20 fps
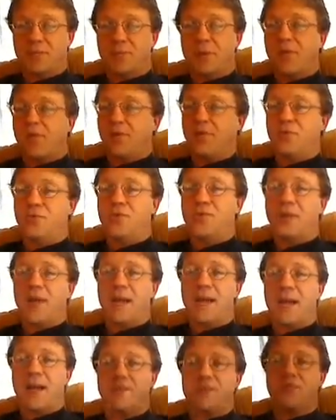It's being used
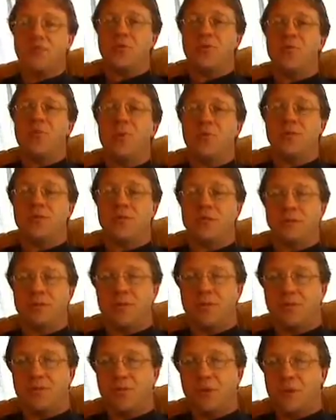after a
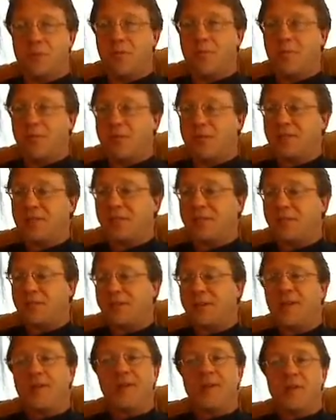preposition. What are the
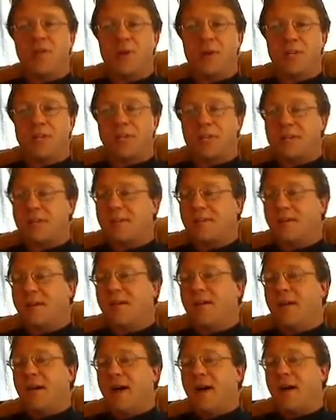prepositions? Quick test:
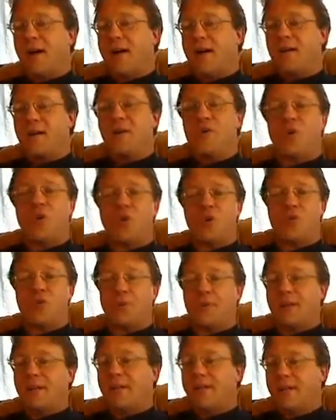a,
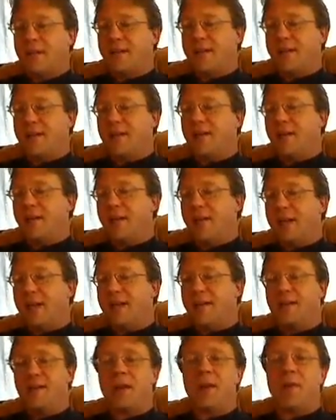con, de,
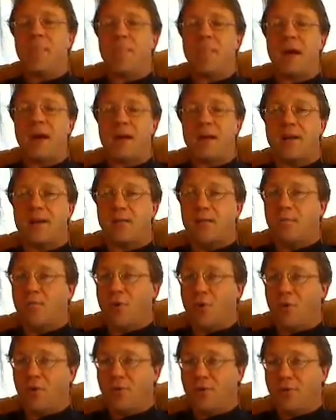en, para,
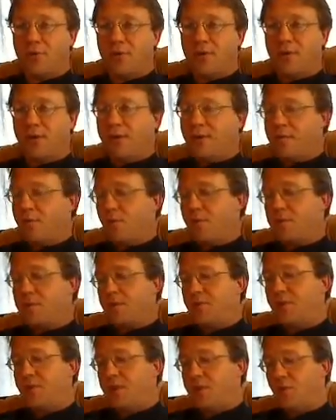por. The
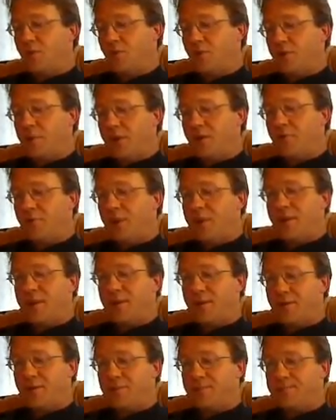ones that you need to worry about right
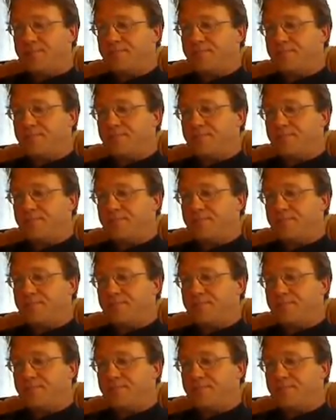here.